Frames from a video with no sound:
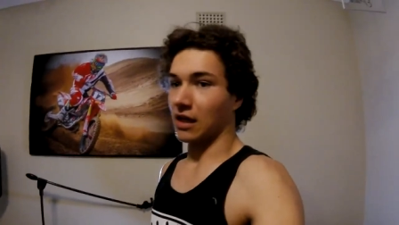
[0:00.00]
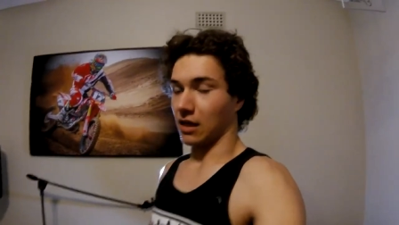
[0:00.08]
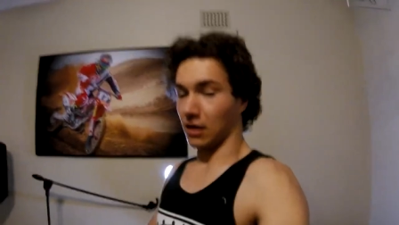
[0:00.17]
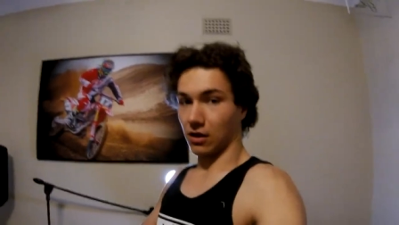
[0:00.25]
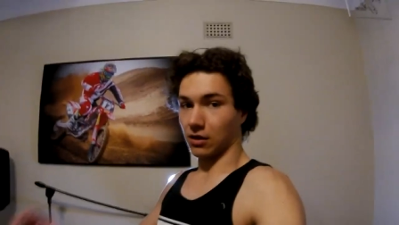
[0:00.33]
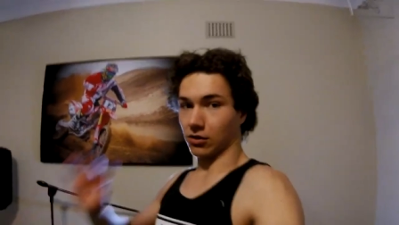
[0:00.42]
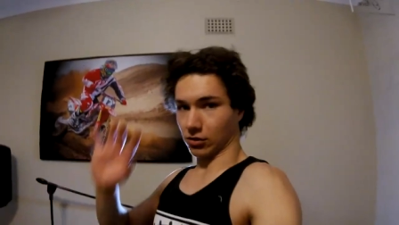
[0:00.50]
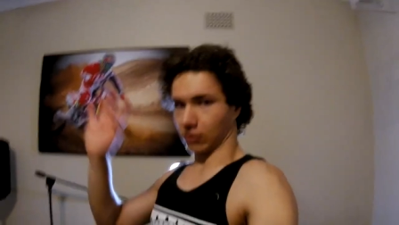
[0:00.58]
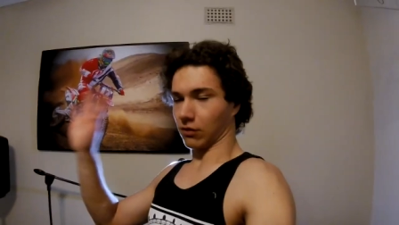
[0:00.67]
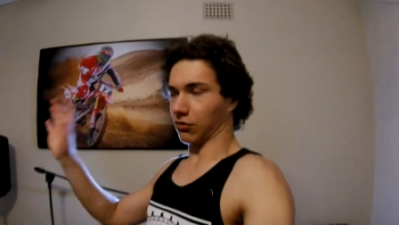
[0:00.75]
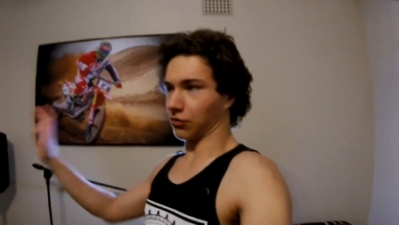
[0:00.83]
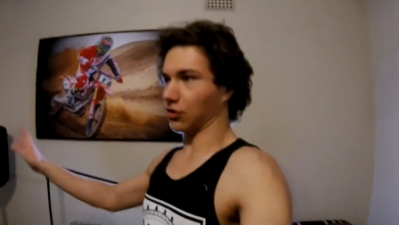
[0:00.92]
It looks
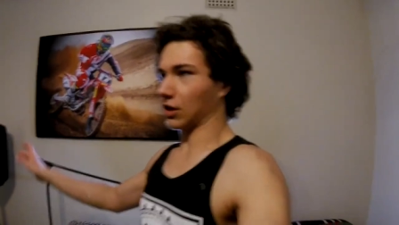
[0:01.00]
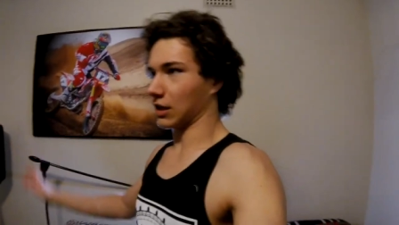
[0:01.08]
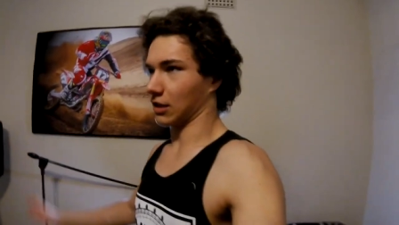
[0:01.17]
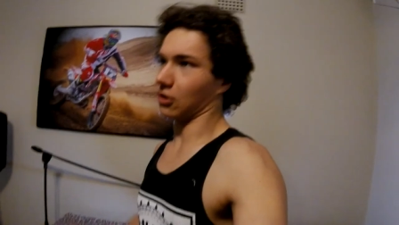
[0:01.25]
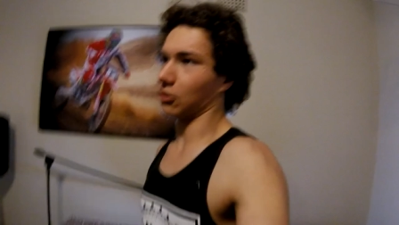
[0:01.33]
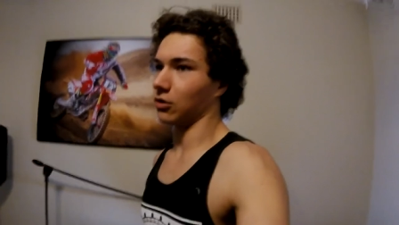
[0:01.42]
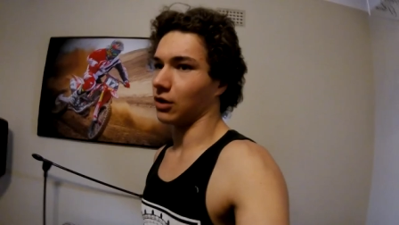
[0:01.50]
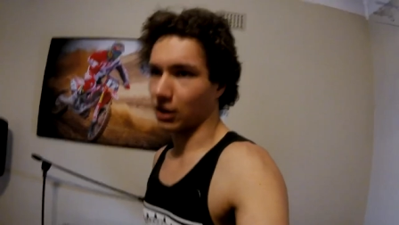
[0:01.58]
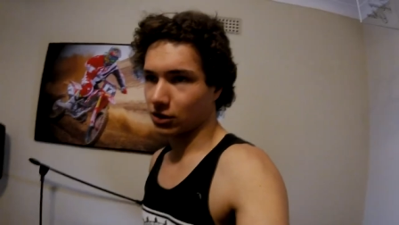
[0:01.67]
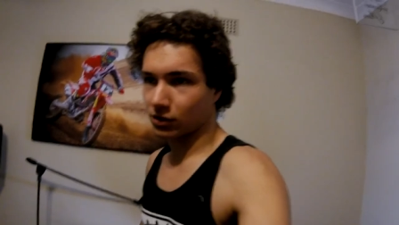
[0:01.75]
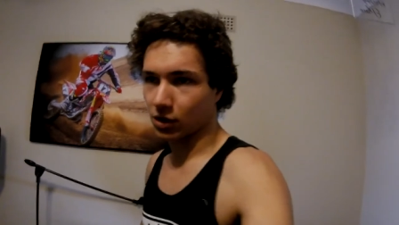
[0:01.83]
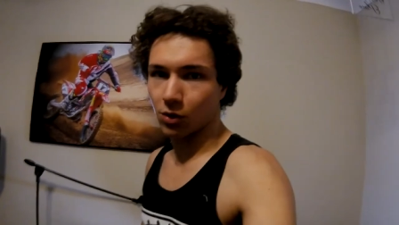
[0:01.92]
freaking cool. I
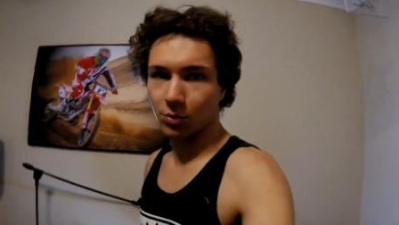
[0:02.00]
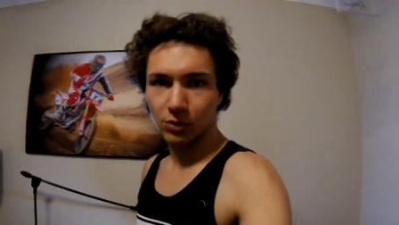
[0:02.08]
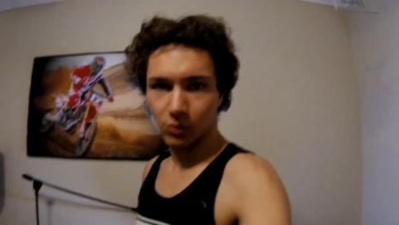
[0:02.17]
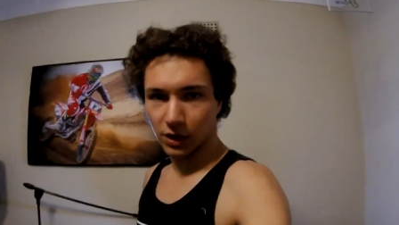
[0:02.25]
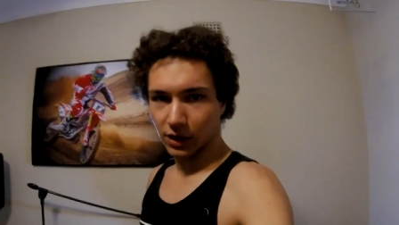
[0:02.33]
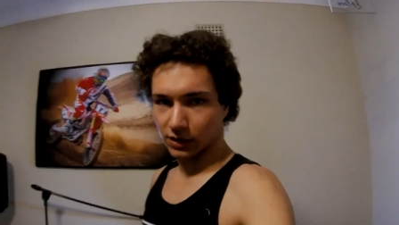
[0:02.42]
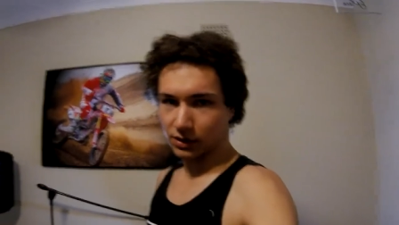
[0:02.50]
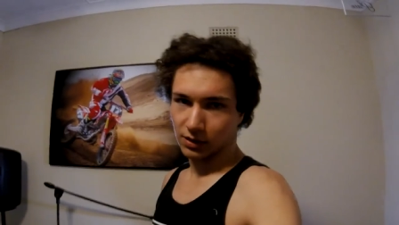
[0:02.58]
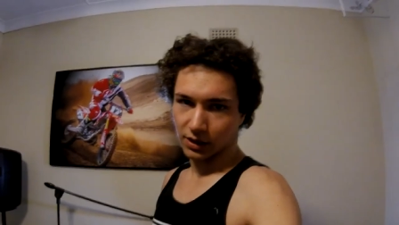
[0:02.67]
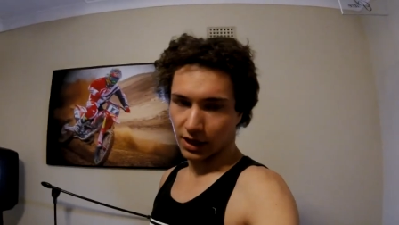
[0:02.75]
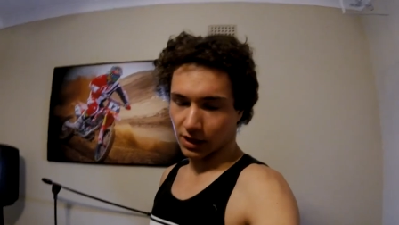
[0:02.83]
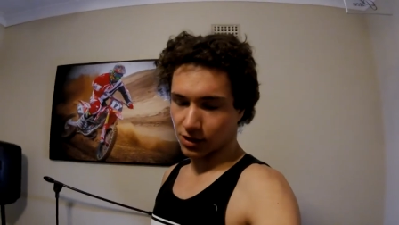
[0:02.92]
just hope it works,
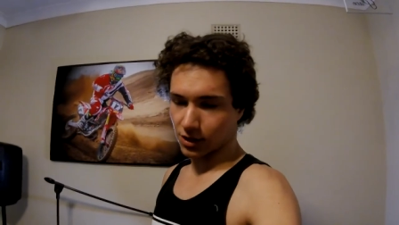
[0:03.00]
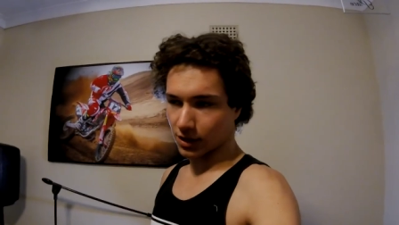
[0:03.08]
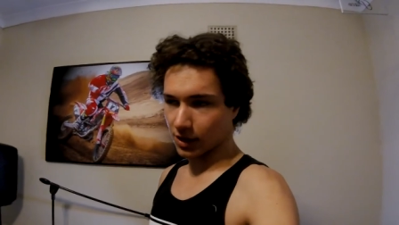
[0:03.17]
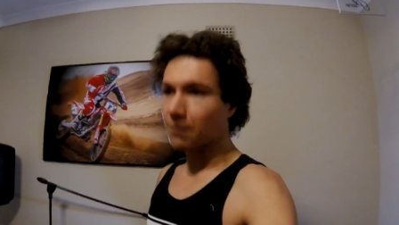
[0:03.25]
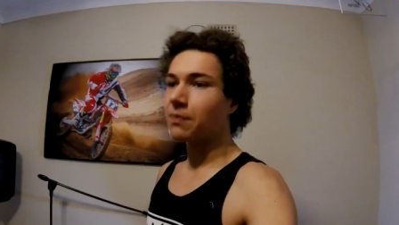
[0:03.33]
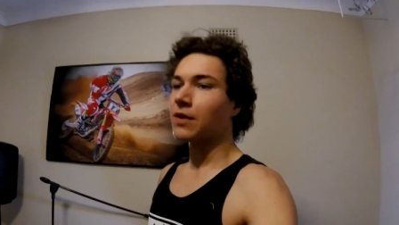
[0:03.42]
actually.